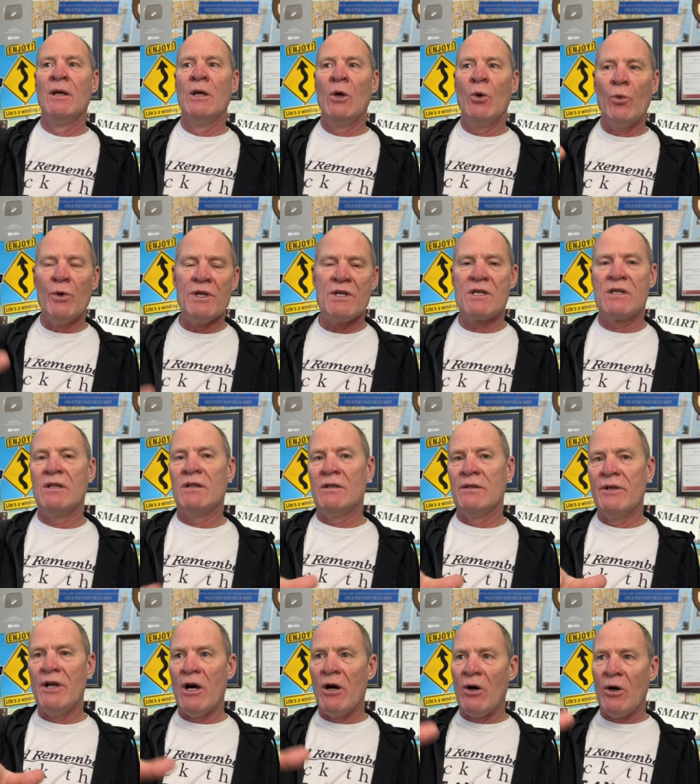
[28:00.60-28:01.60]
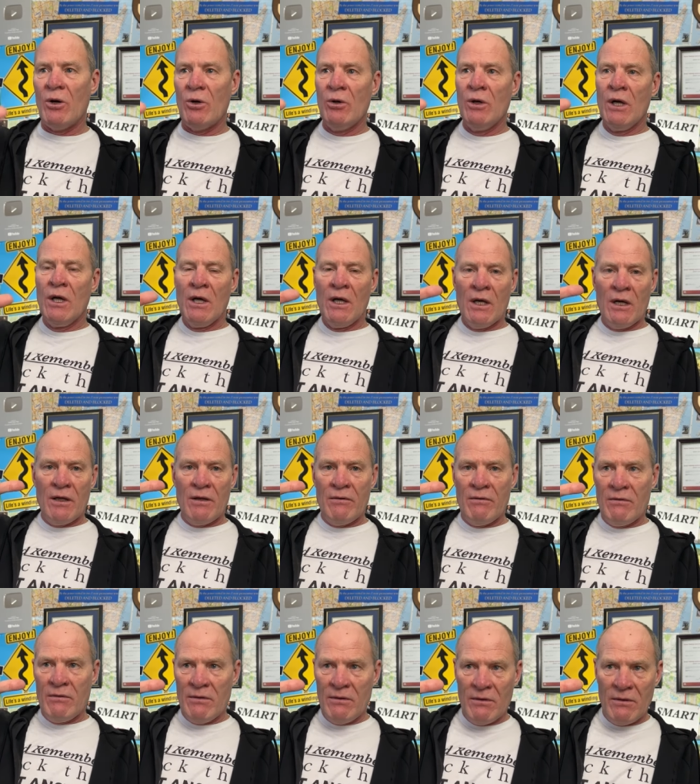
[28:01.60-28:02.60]
we still know
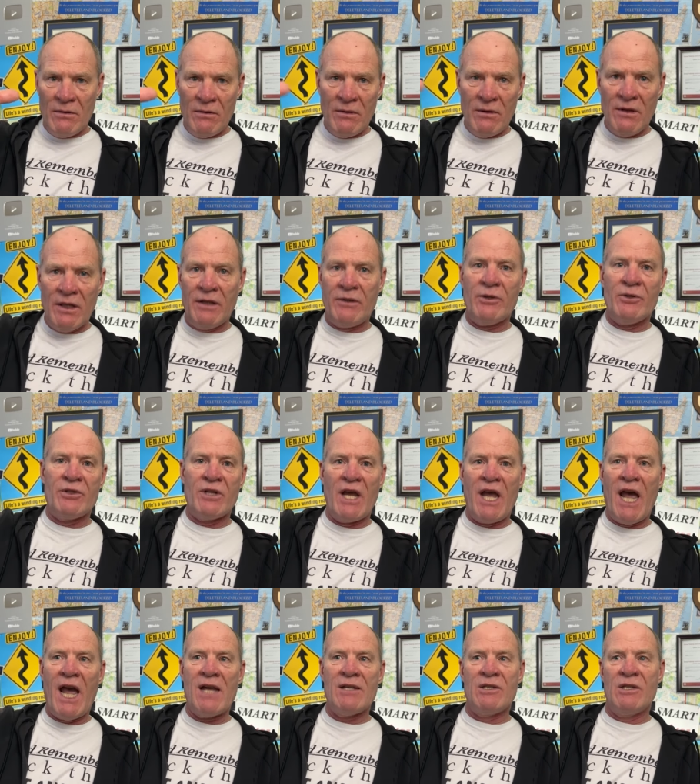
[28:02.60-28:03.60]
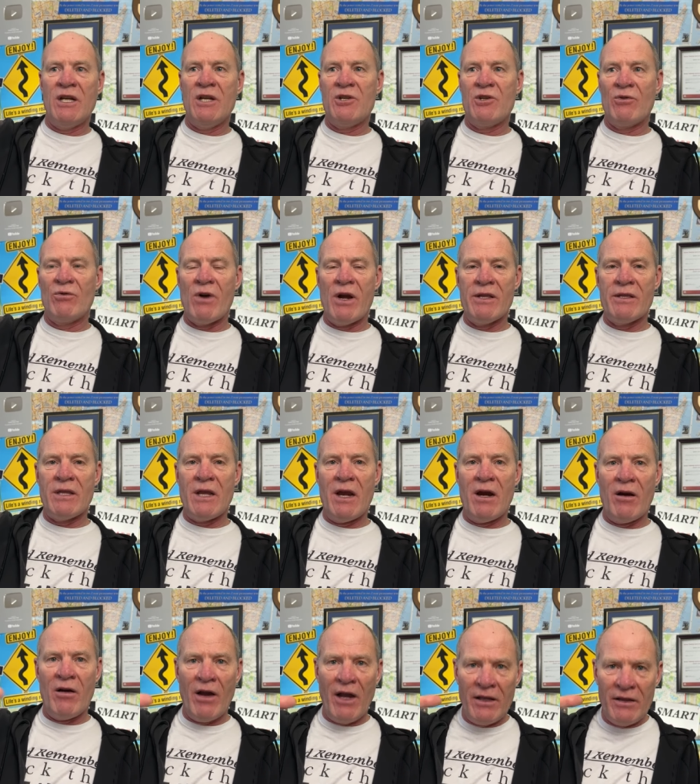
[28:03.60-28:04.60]
that there's a gas station right
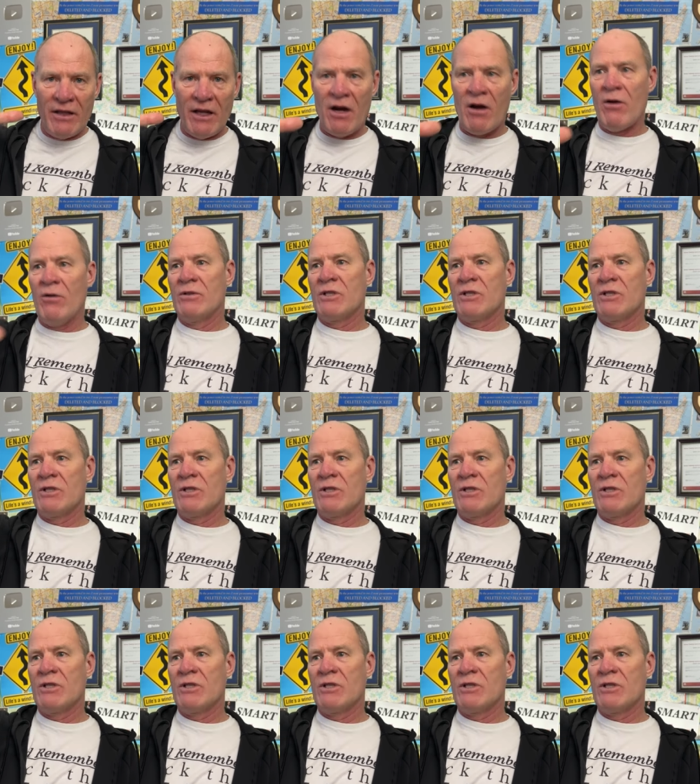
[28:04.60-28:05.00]
there and their